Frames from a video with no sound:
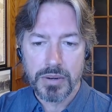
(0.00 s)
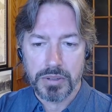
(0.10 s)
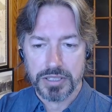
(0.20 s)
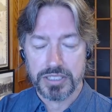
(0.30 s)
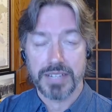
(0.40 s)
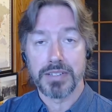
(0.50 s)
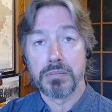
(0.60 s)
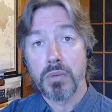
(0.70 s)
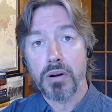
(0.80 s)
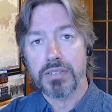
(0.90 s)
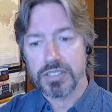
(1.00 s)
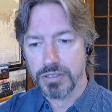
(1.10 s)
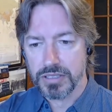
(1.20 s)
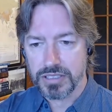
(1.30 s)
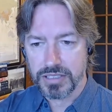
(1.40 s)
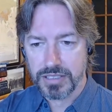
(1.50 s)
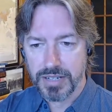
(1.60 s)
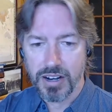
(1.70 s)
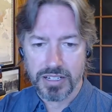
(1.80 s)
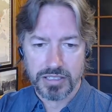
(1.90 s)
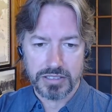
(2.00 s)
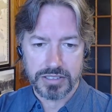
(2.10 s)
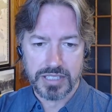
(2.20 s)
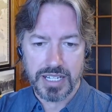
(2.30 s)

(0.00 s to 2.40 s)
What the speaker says: where there's even more resources, articles,